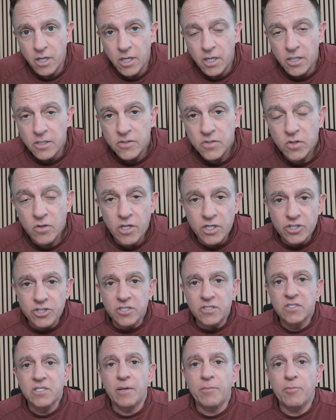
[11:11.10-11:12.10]
So let's
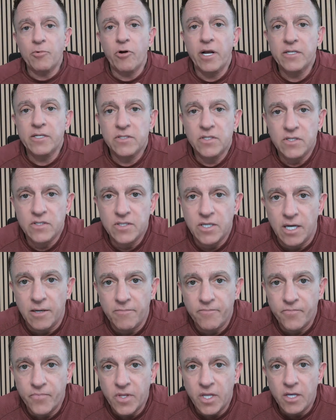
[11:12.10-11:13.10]
just summarize this up.
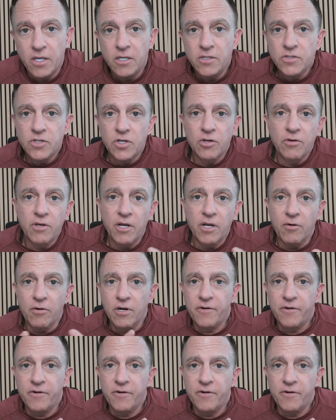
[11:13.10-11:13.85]
So you can get rid